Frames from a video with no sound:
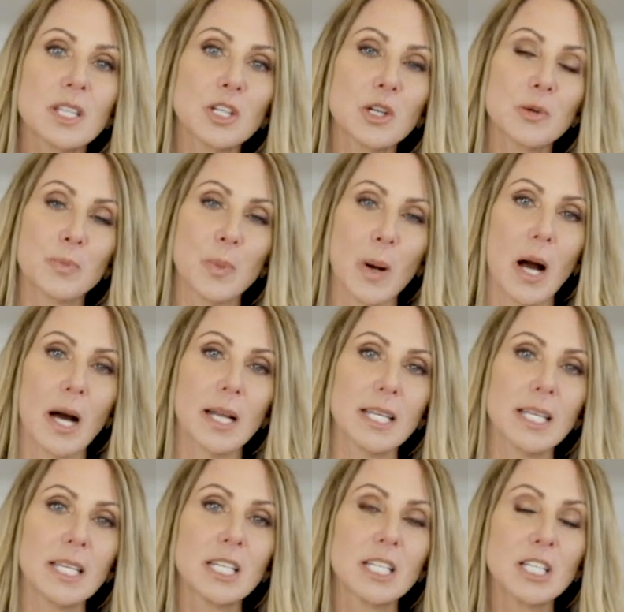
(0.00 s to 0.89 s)
that your
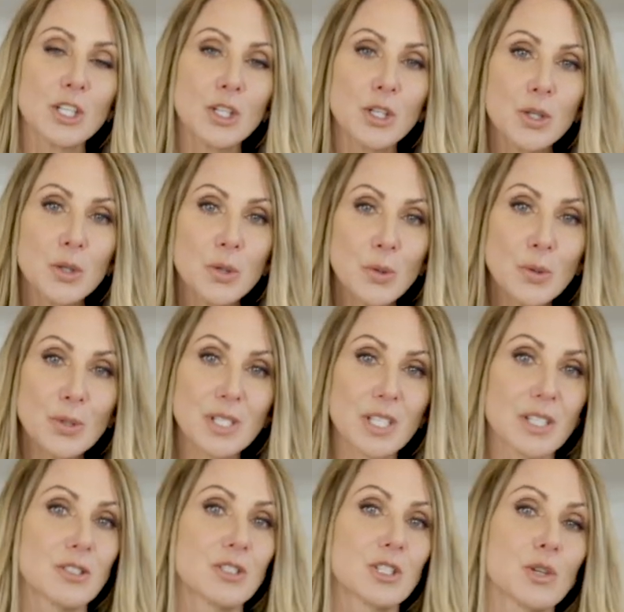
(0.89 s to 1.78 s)
body
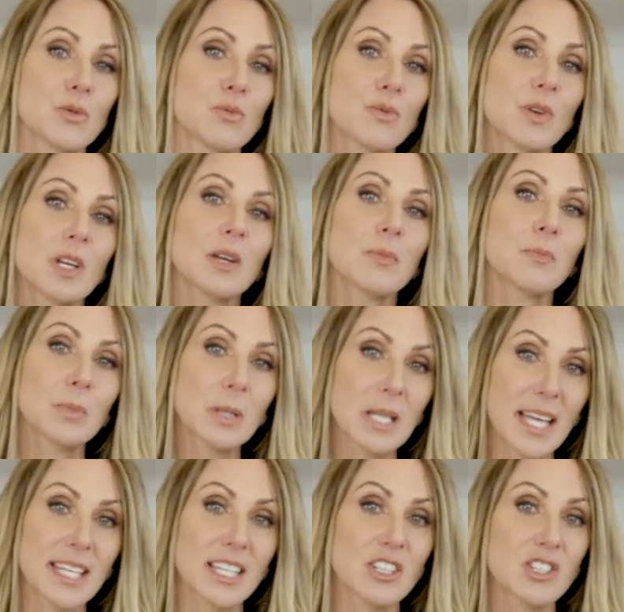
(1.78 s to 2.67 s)
uses to
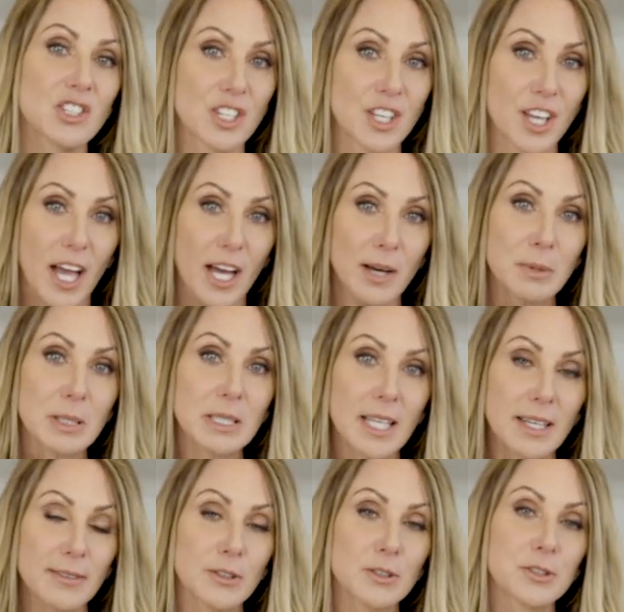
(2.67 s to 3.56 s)
replenish GABA
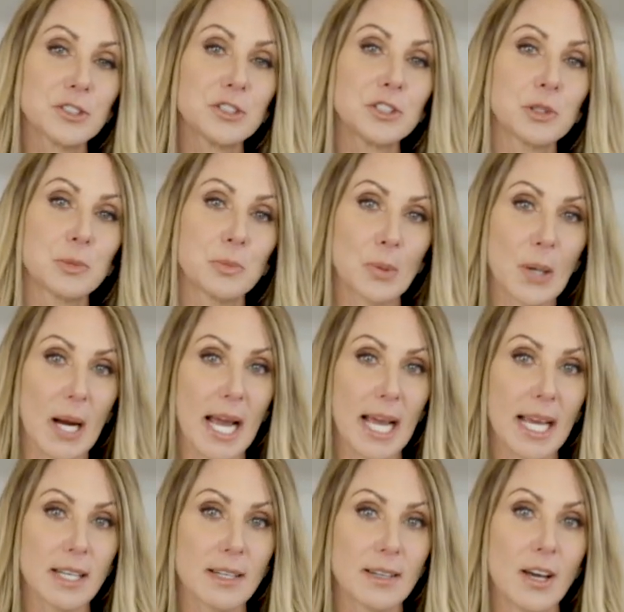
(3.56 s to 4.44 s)
levels in your
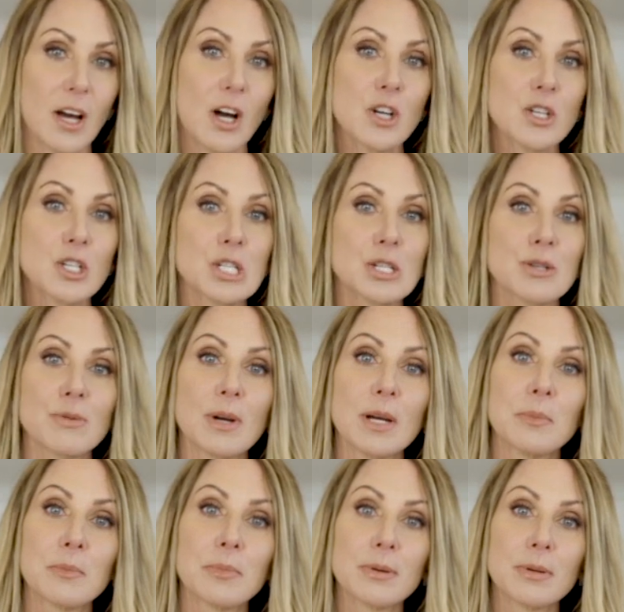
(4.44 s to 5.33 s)
brain:
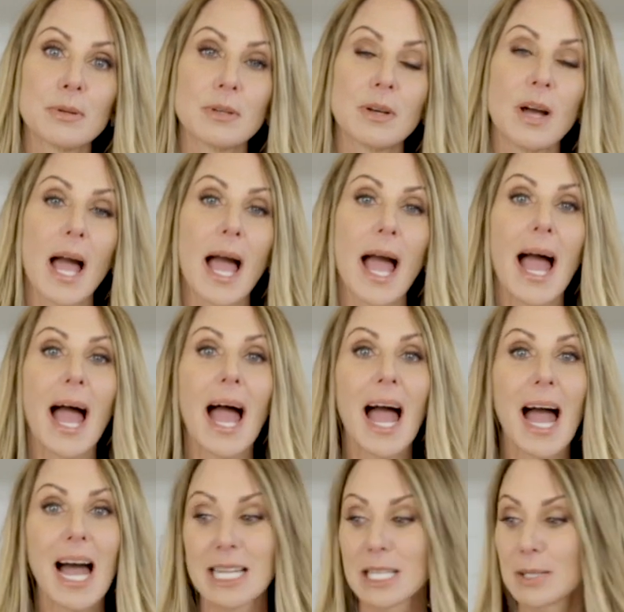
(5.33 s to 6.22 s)
shrimp,
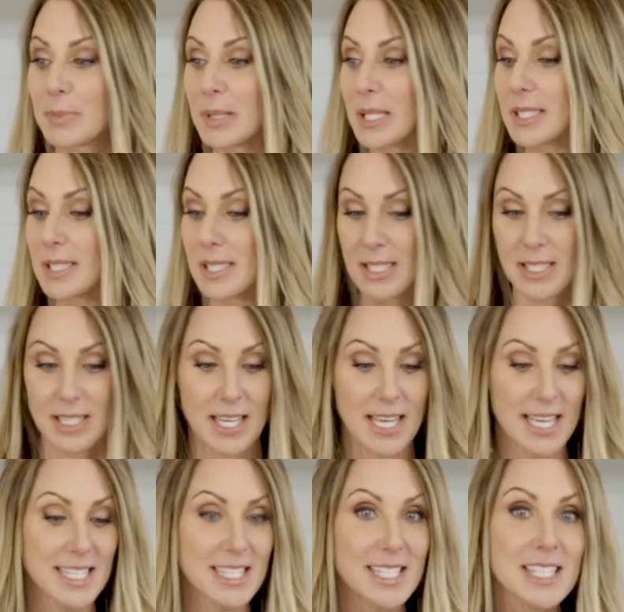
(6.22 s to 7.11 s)
halibut,
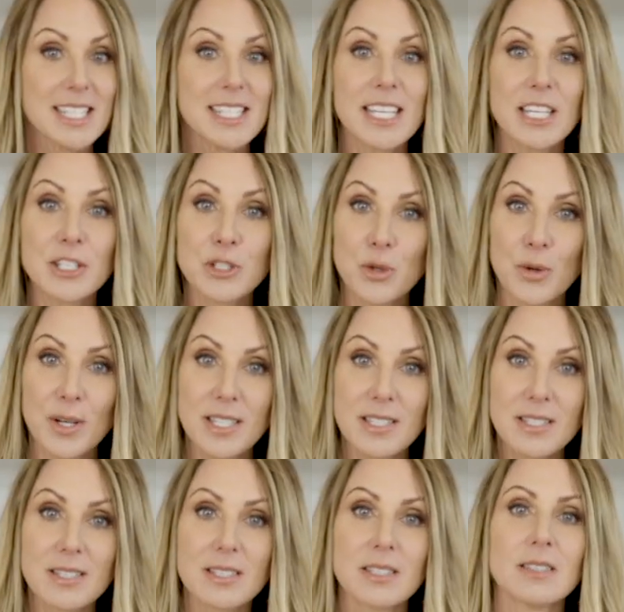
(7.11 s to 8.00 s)

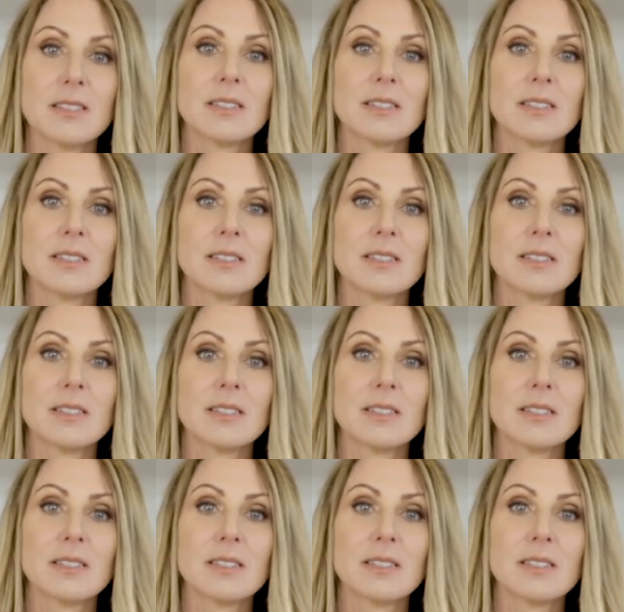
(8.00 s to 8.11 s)
citrus,